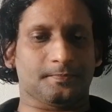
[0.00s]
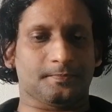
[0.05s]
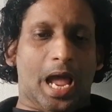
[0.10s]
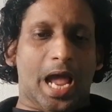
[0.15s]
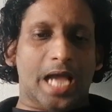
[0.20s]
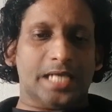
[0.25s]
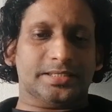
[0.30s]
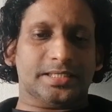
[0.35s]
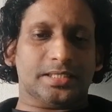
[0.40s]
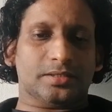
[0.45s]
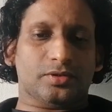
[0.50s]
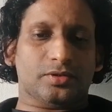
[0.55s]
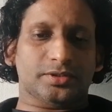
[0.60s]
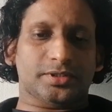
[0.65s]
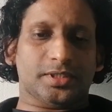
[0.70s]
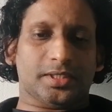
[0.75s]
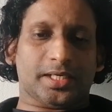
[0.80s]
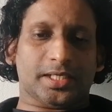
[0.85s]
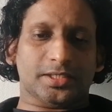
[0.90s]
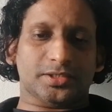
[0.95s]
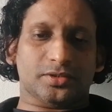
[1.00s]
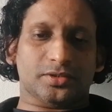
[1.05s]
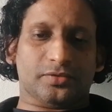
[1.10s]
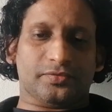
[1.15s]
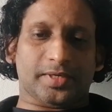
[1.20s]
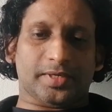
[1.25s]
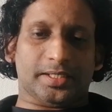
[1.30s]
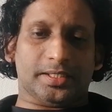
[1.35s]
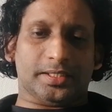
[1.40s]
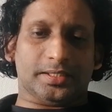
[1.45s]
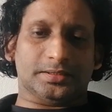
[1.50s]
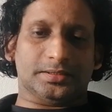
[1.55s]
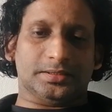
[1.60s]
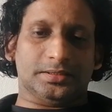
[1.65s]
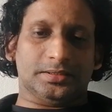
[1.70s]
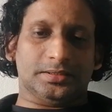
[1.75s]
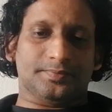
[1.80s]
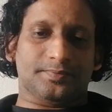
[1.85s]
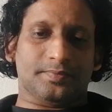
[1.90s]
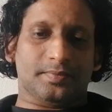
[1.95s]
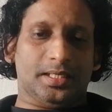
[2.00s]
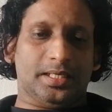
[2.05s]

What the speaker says: As the concentration of energy